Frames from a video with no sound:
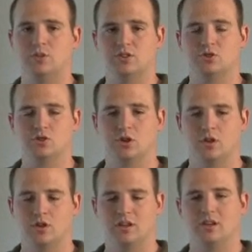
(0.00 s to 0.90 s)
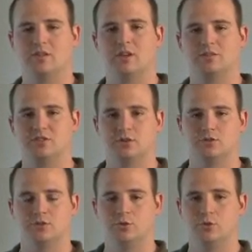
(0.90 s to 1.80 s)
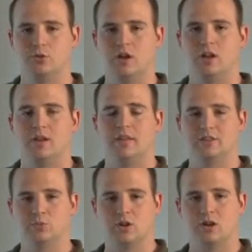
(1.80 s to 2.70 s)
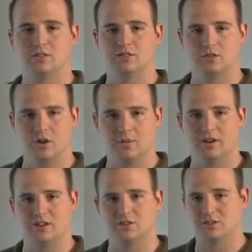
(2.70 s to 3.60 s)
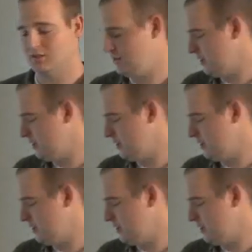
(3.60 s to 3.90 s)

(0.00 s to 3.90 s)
will eat the sugar and give off CO2, and that's what causes carbonation.